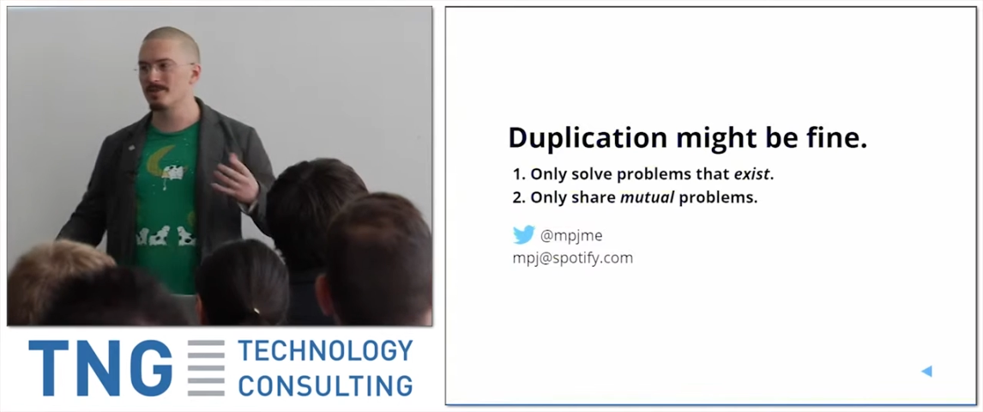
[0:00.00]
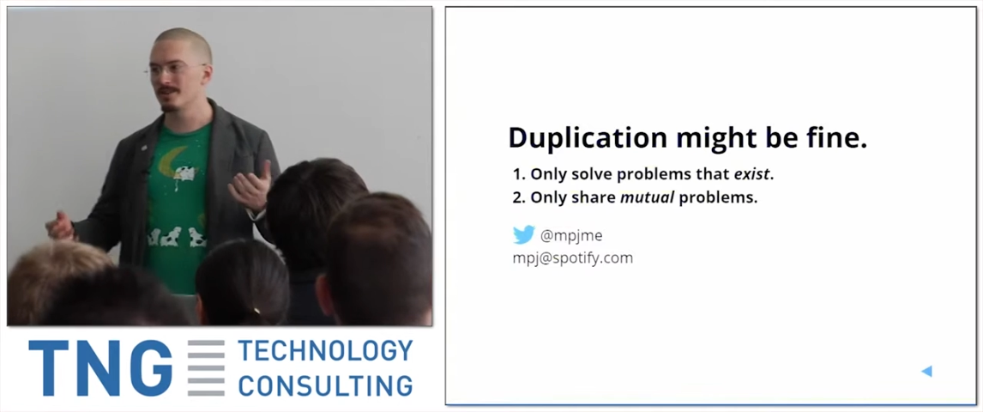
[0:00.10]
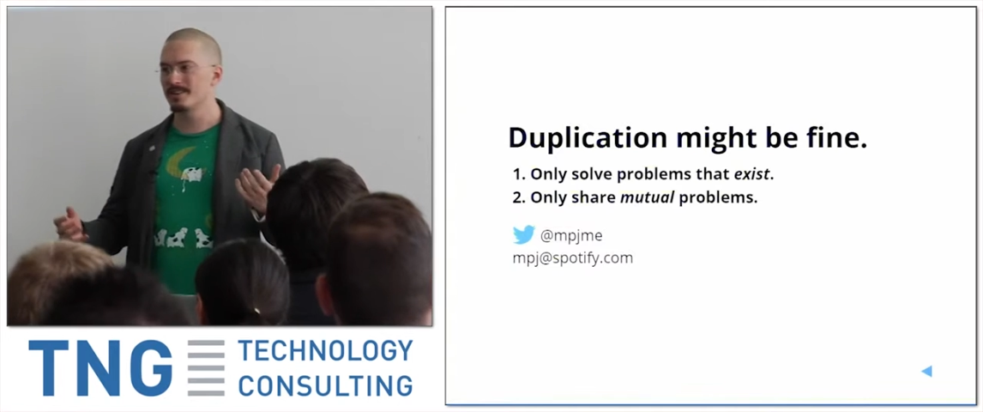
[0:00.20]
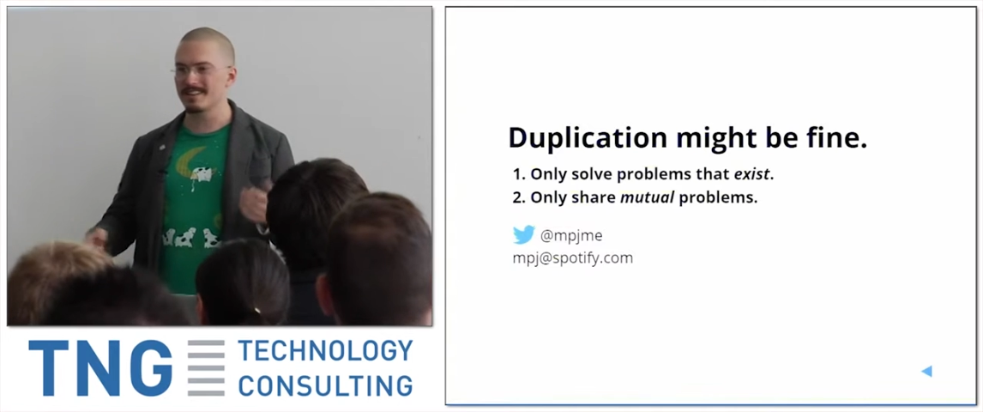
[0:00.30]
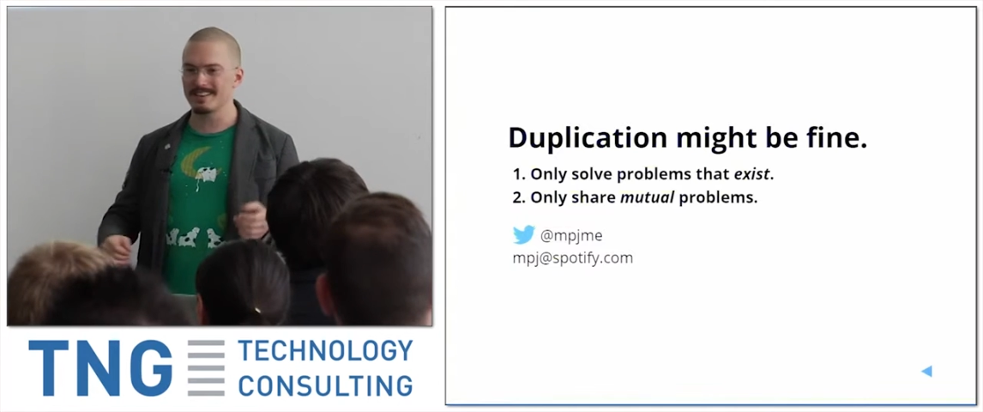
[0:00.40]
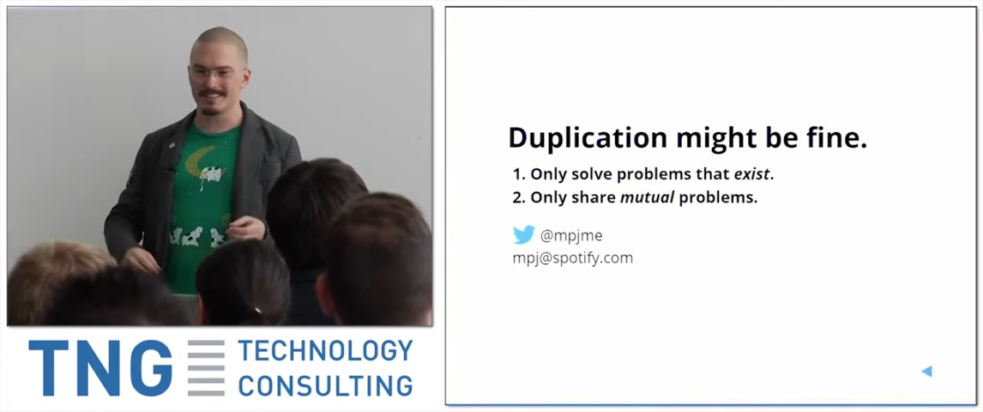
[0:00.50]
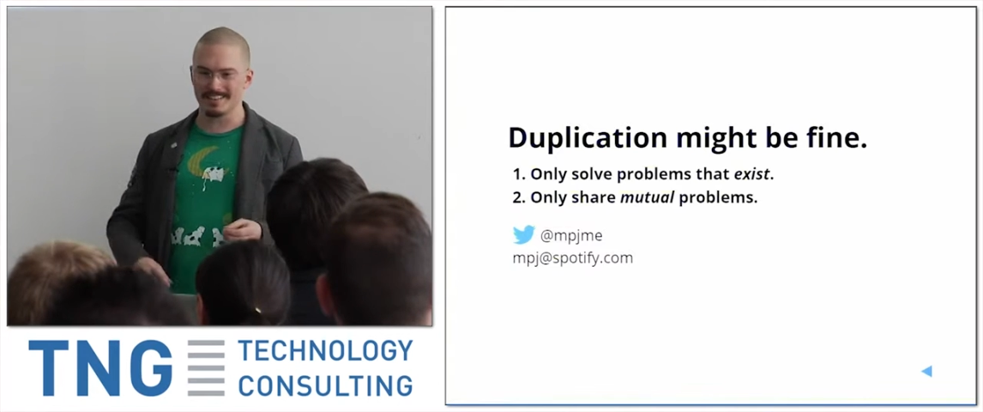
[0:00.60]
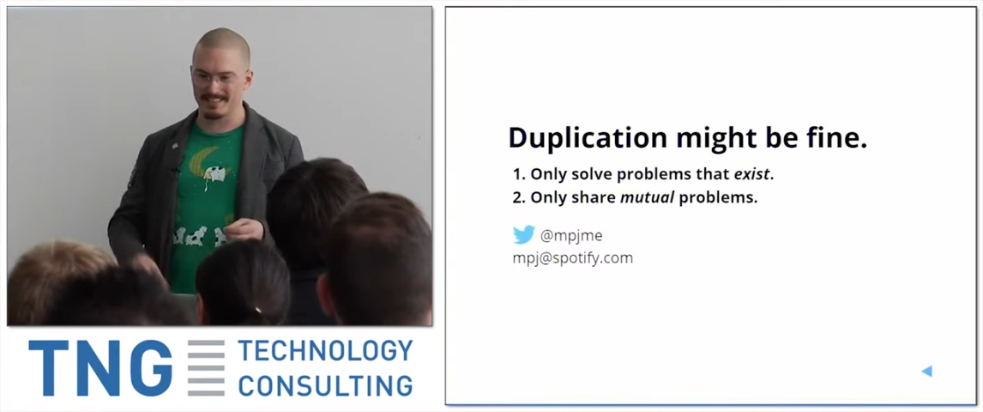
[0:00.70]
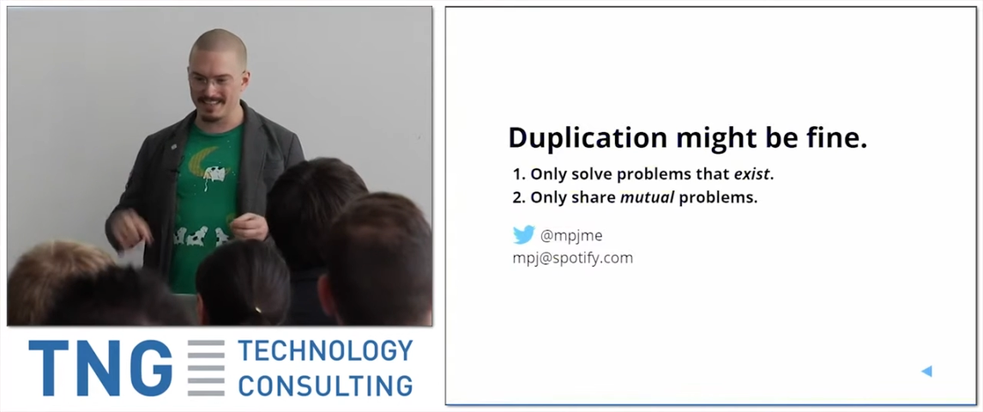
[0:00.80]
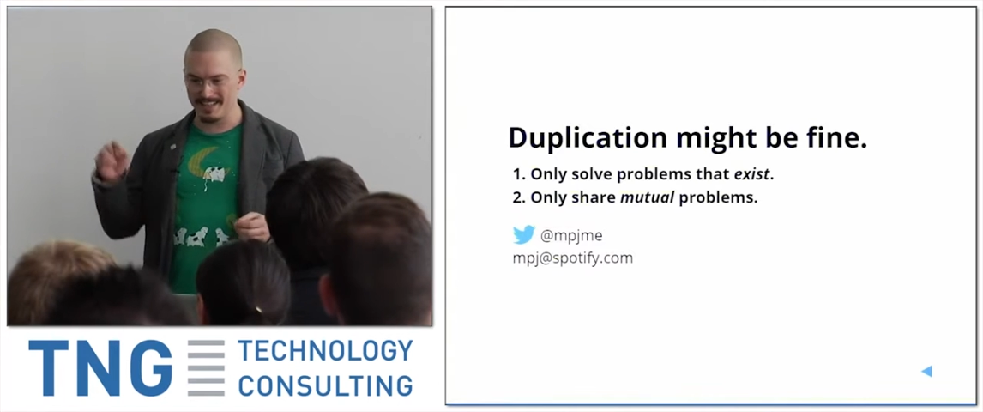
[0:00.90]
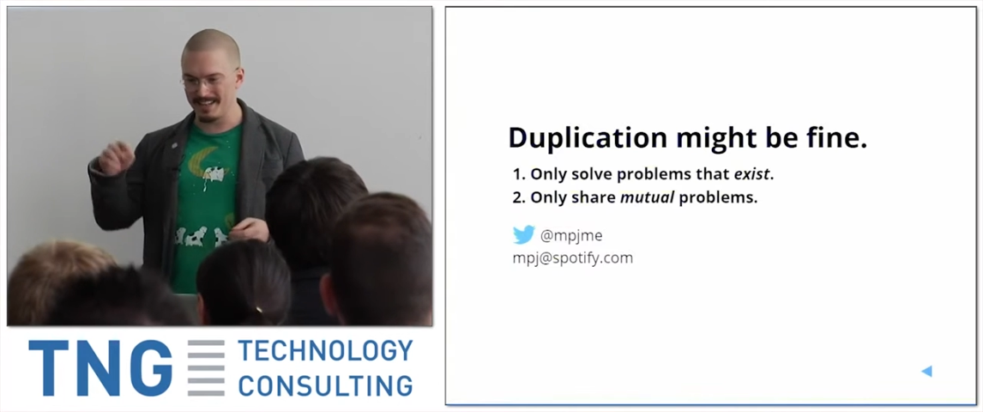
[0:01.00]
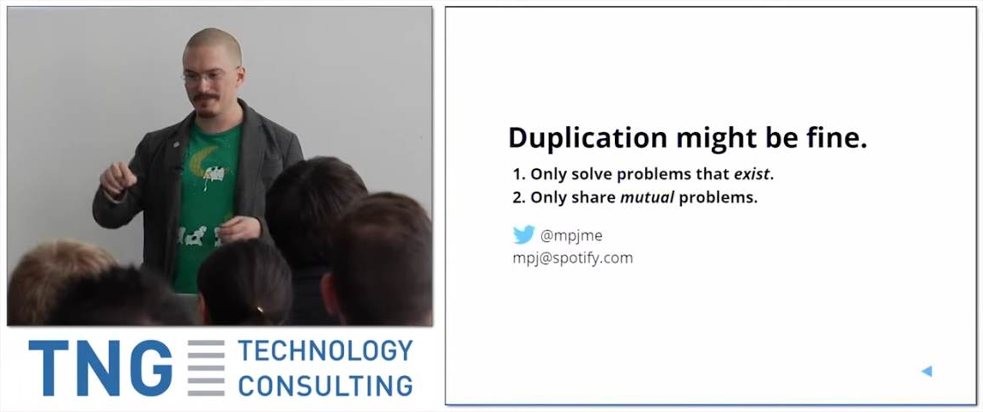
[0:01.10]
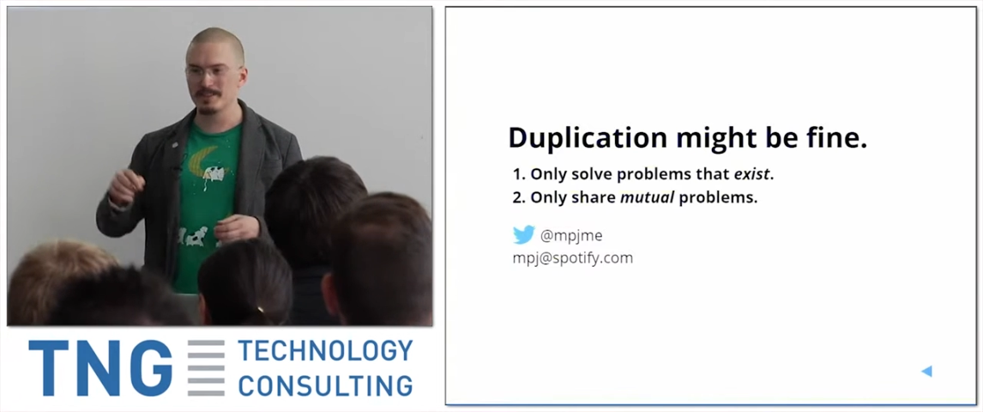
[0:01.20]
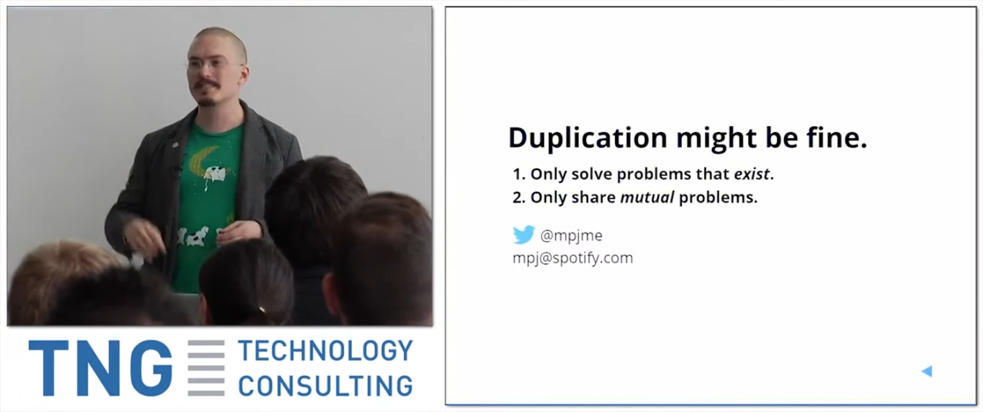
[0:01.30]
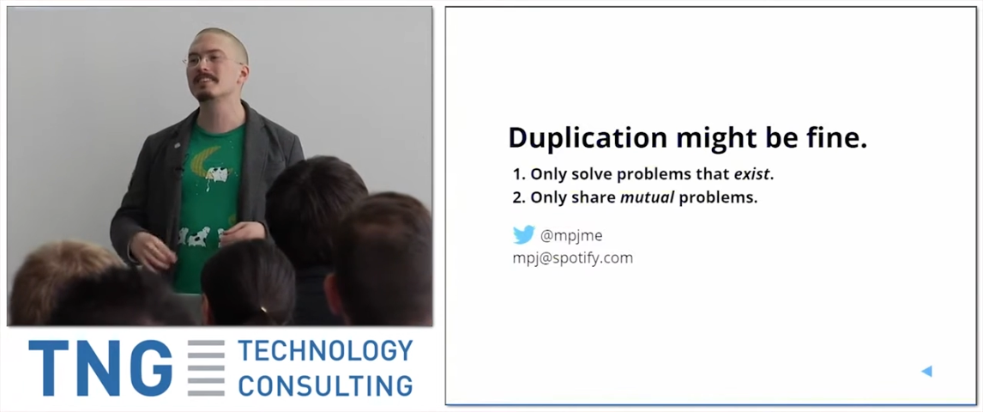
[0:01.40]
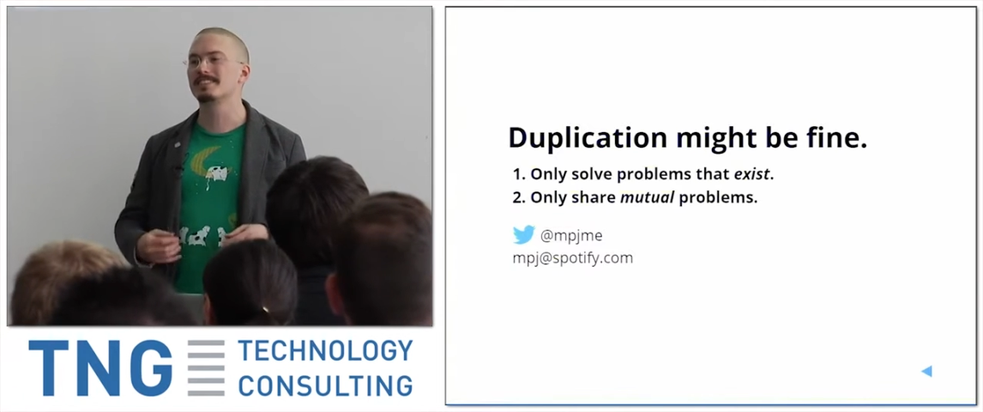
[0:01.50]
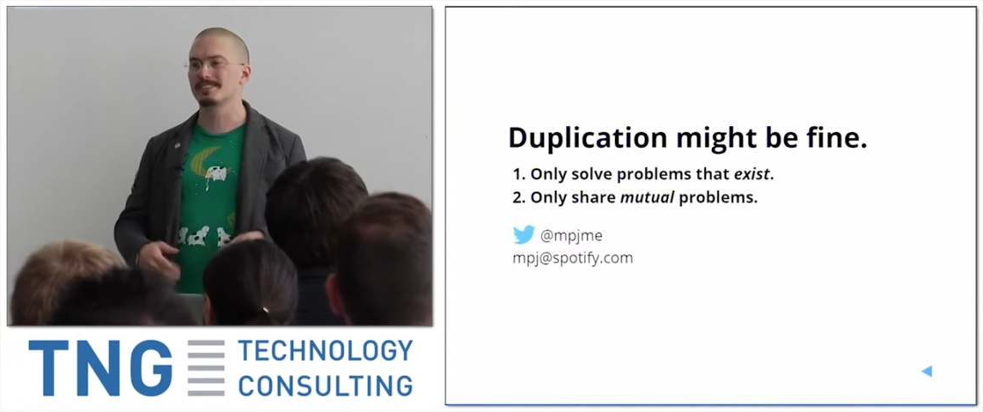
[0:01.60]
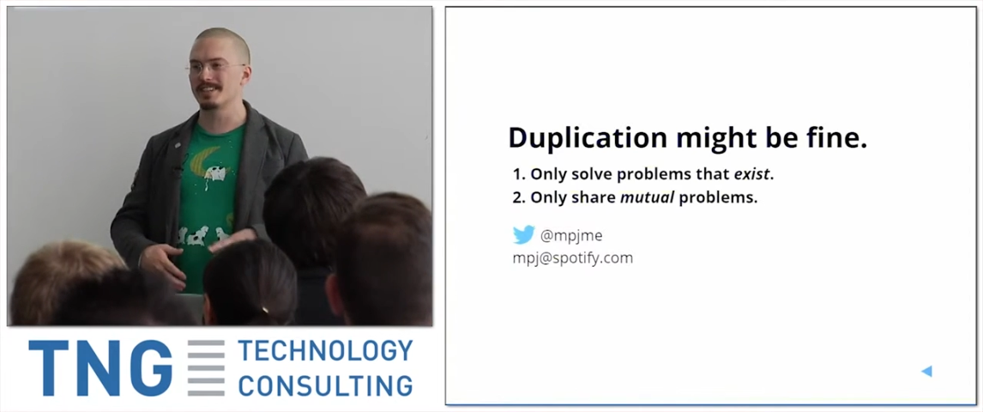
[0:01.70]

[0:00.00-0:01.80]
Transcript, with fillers: all the, it, like every single